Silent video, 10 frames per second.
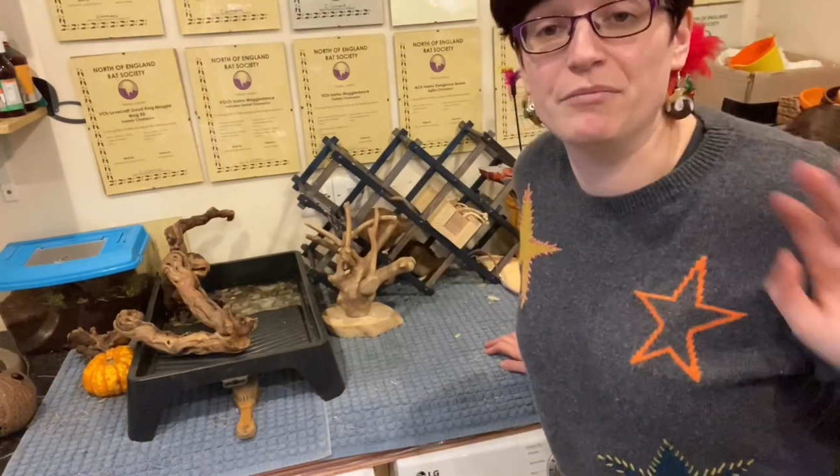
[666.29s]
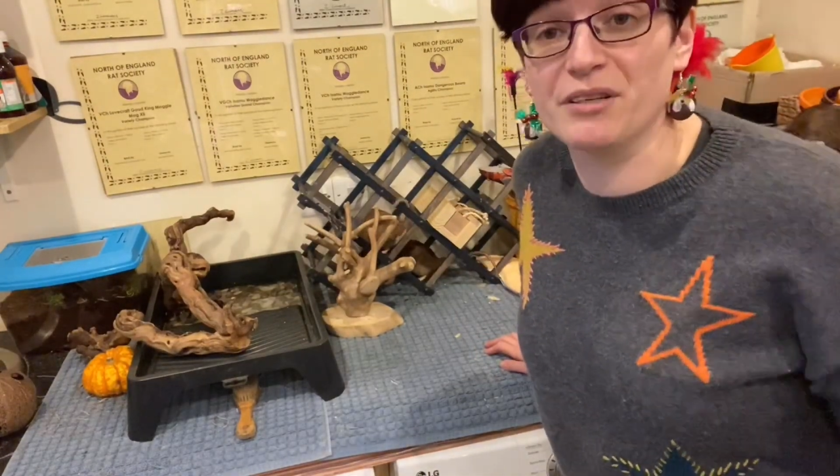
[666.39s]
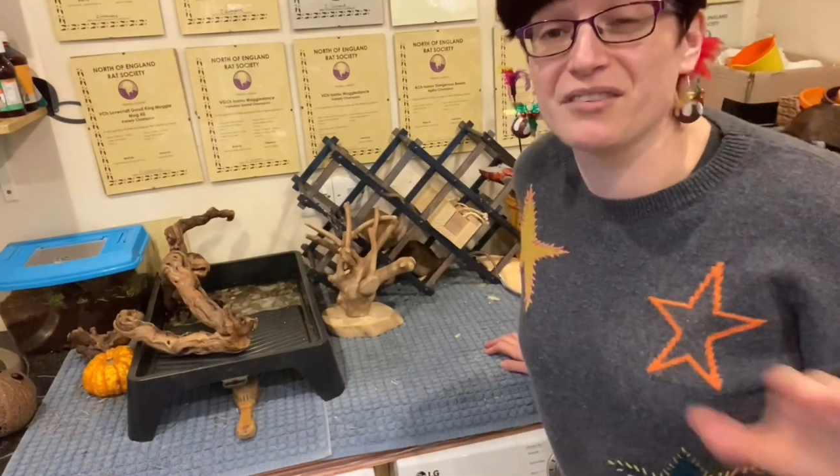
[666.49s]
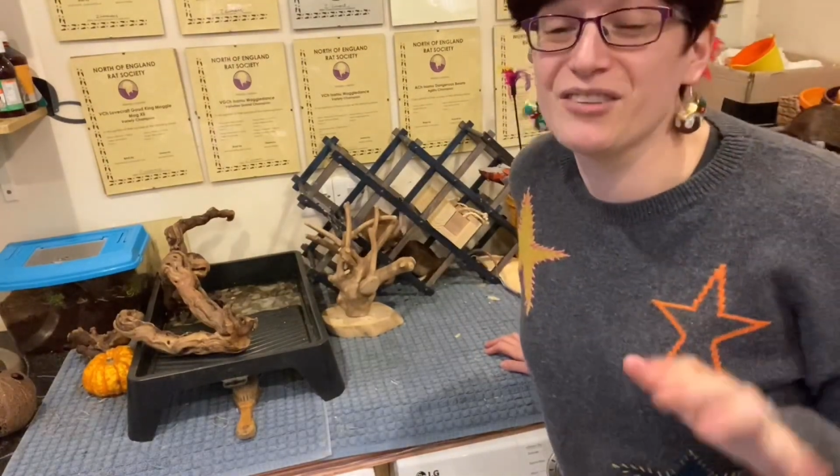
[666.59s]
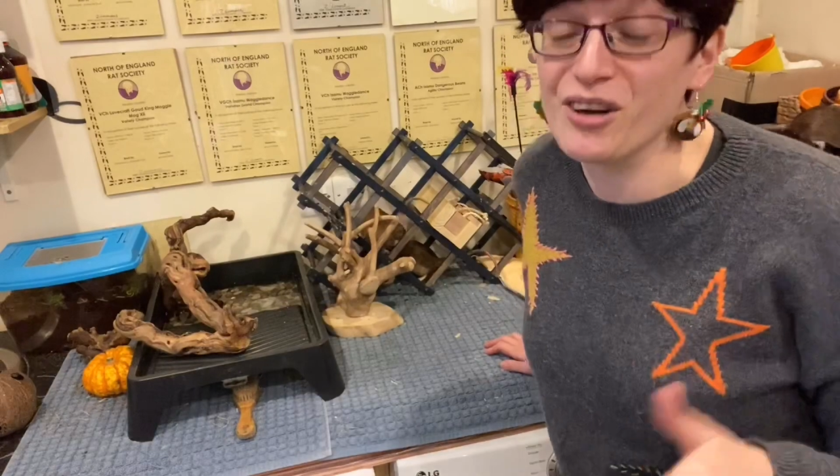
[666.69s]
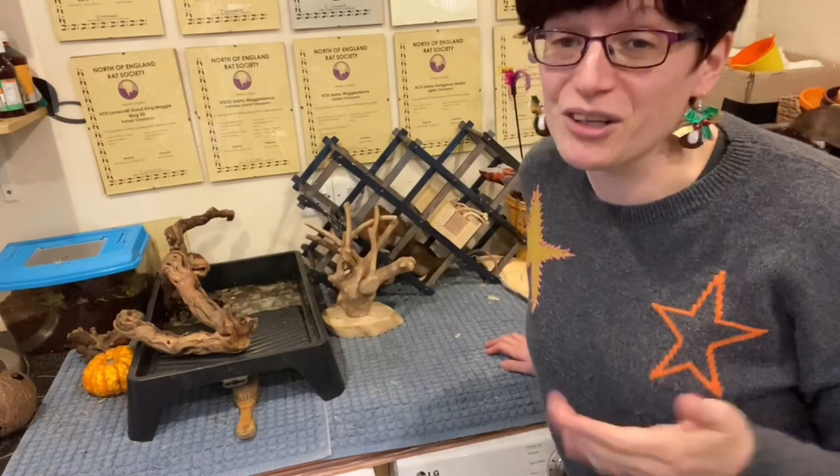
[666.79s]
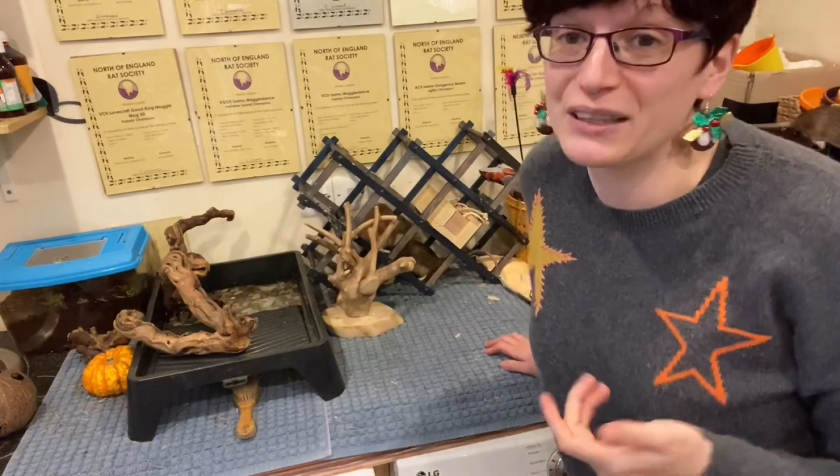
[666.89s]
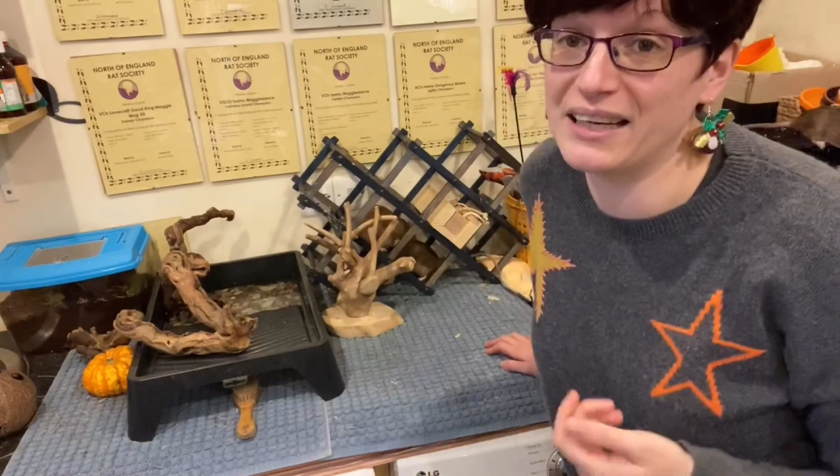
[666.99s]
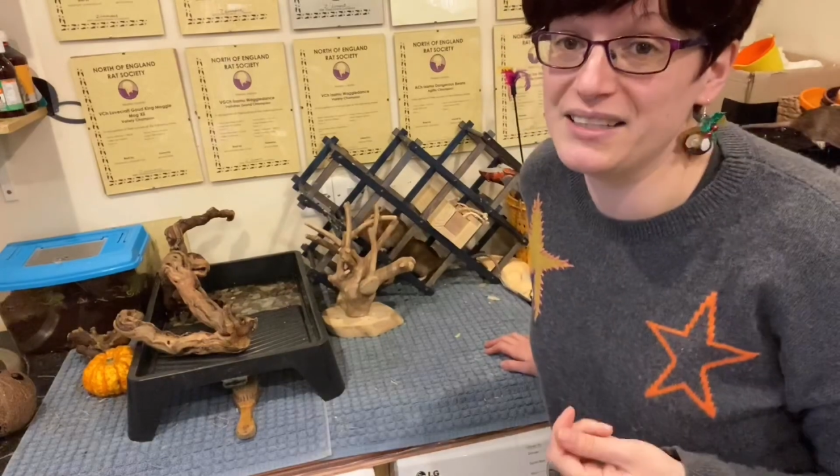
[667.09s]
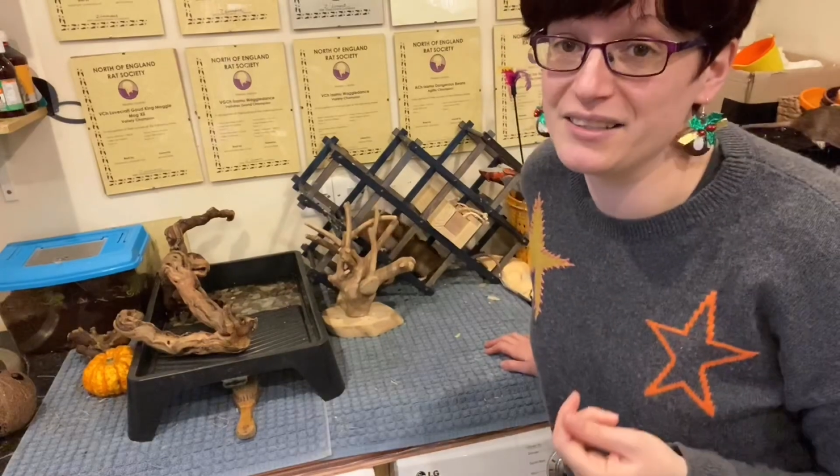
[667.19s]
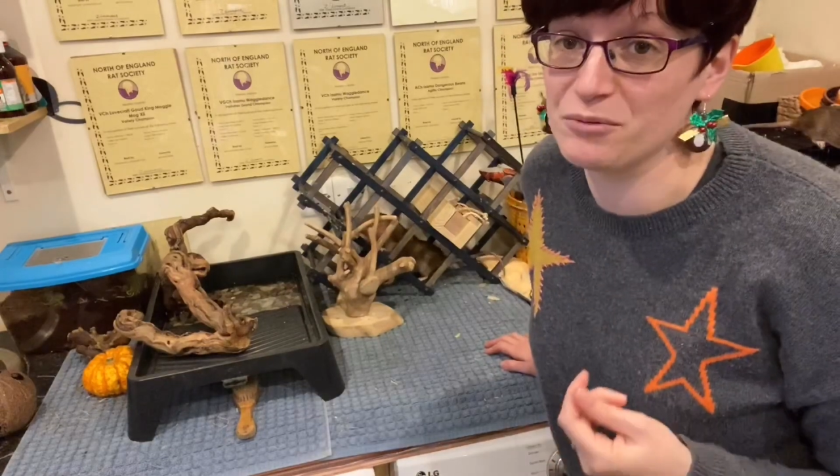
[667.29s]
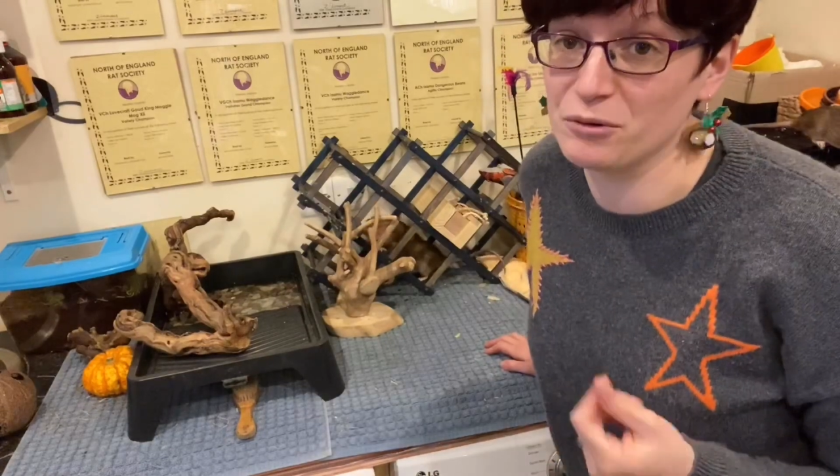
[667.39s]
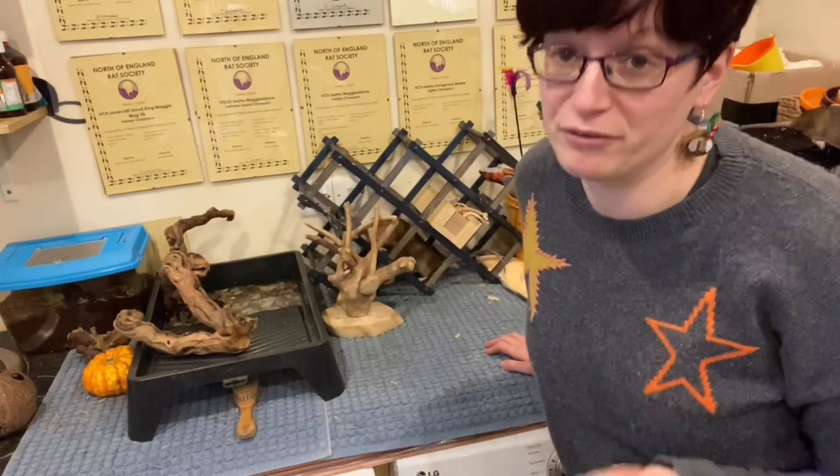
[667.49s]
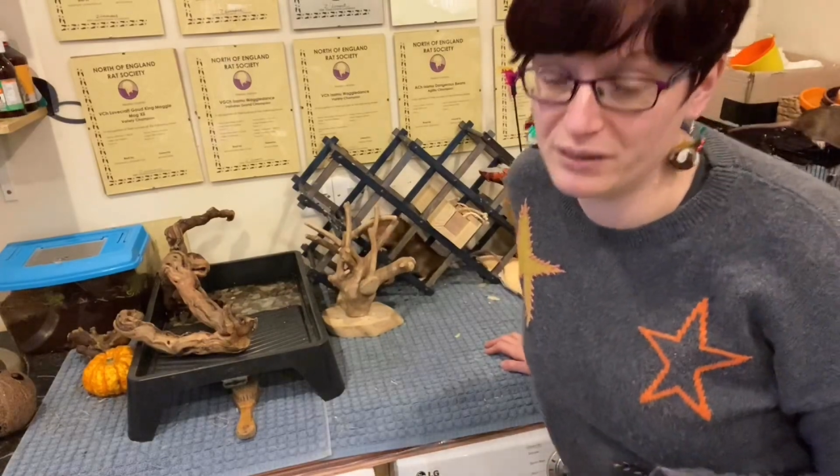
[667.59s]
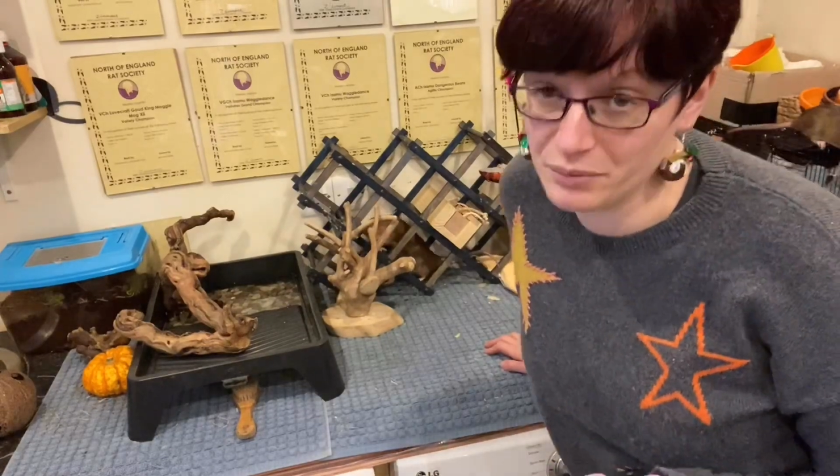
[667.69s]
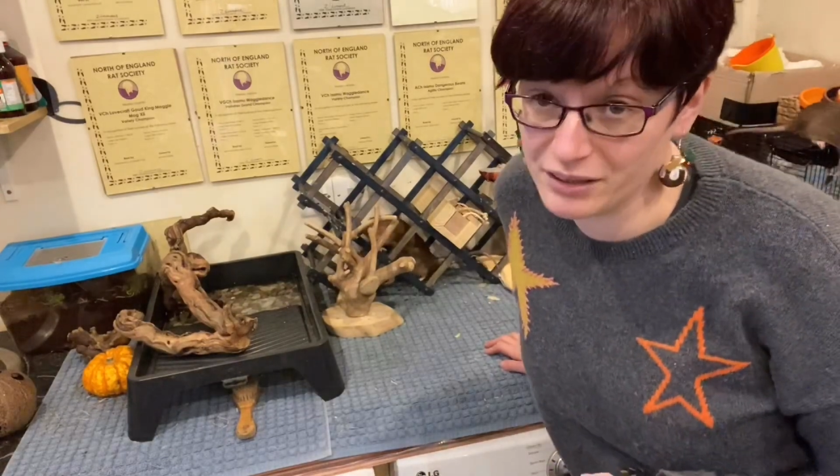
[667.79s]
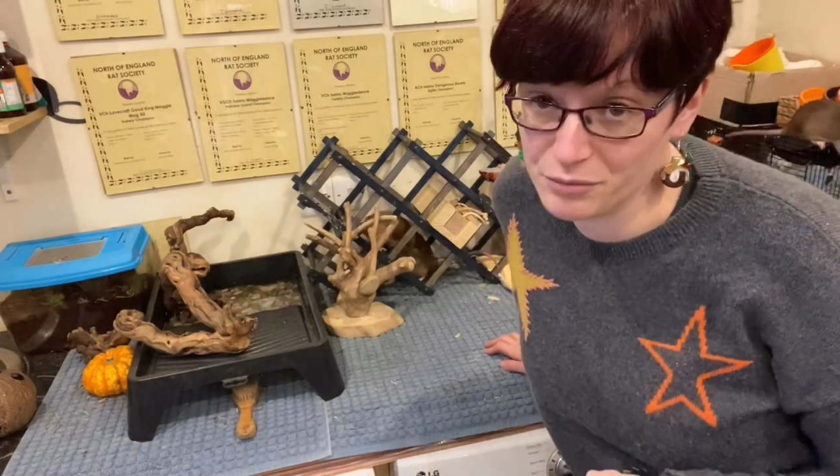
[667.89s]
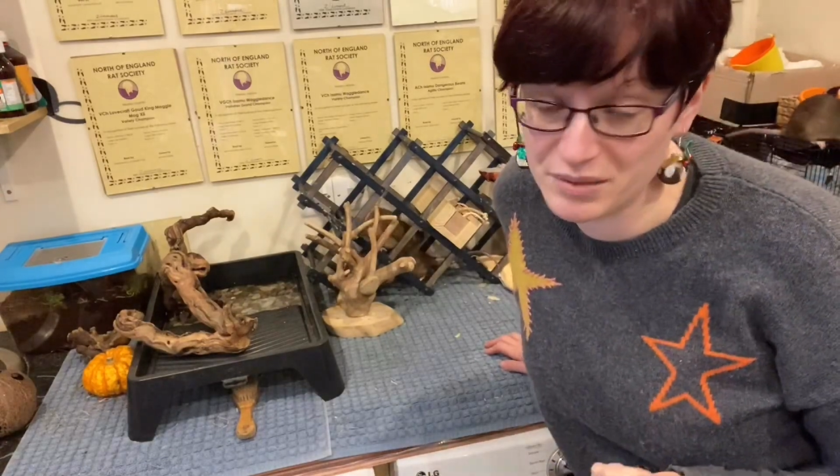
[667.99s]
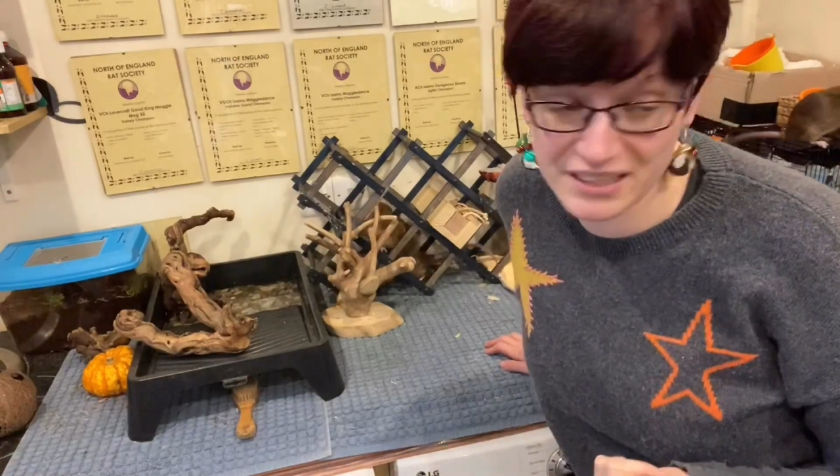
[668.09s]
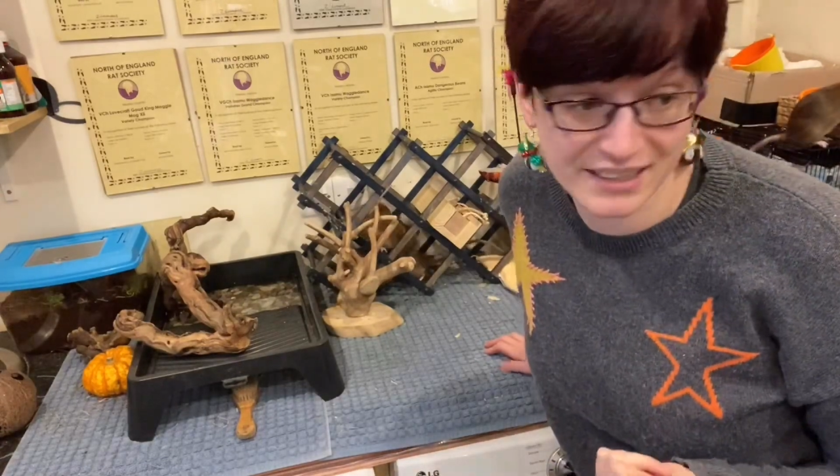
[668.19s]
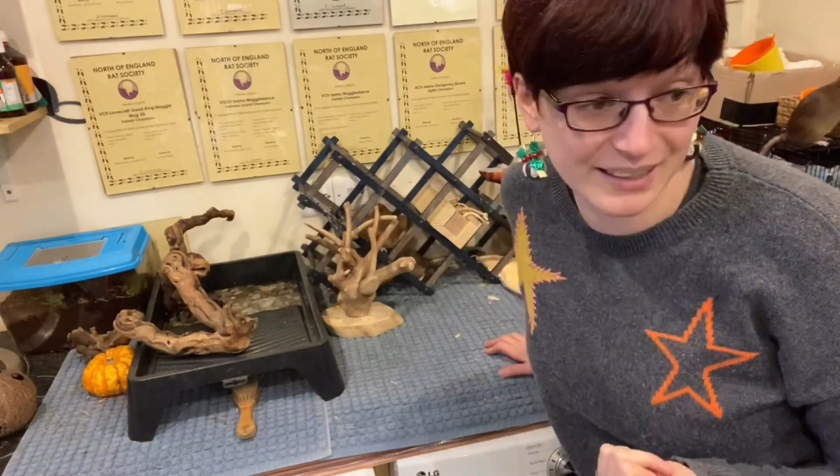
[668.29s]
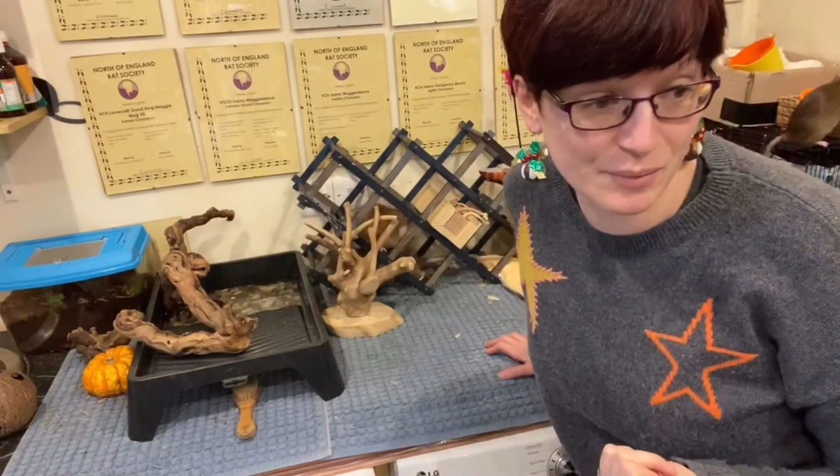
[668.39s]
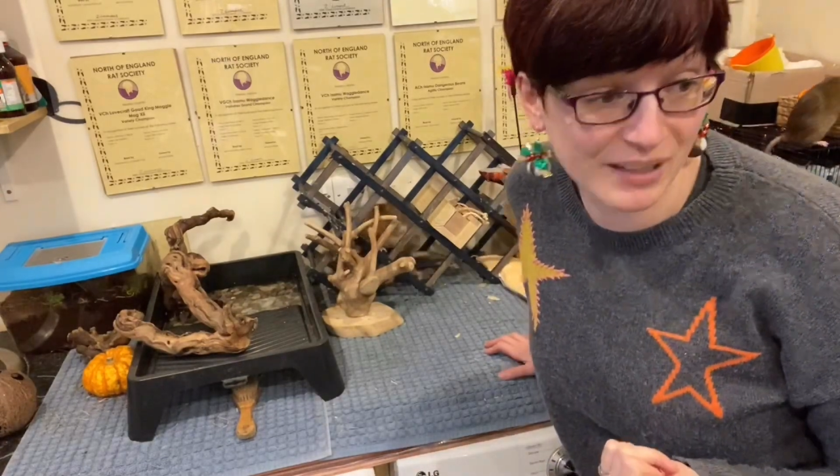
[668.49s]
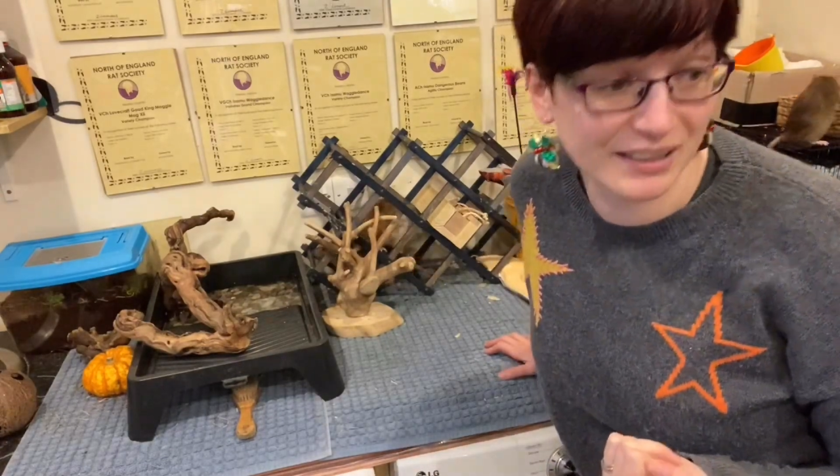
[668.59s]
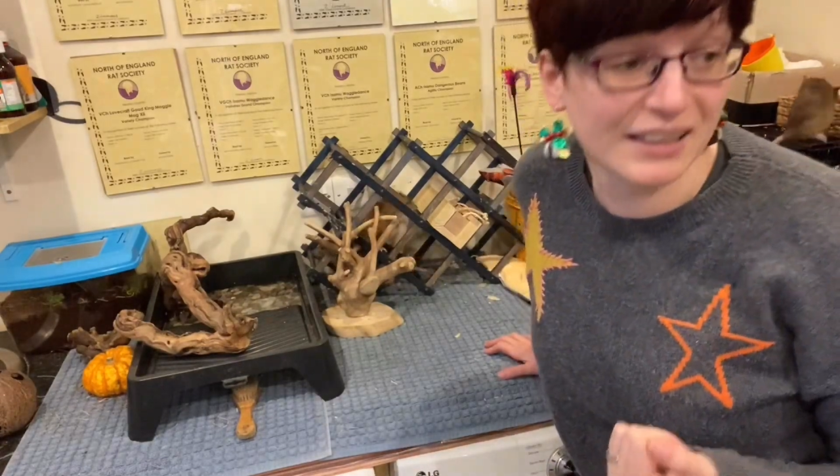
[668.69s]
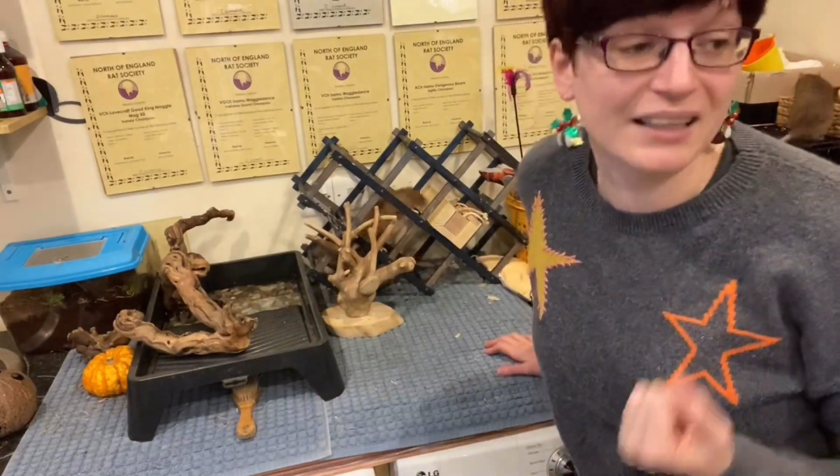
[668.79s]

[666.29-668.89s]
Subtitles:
because not all cages will fit wheels particularly well,